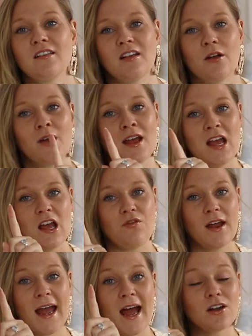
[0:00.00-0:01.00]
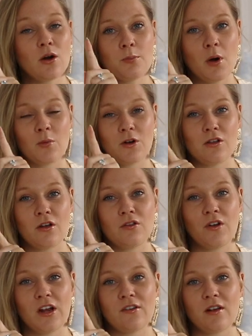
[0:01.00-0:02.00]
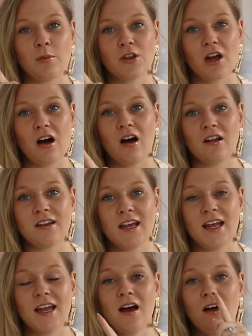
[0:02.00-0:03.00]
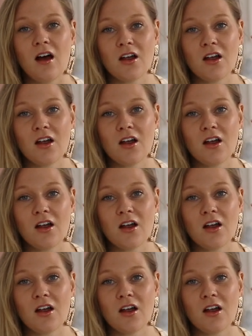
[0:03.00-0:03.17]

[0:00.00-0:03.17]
So if I can, I'll put one of those videos up on the card here.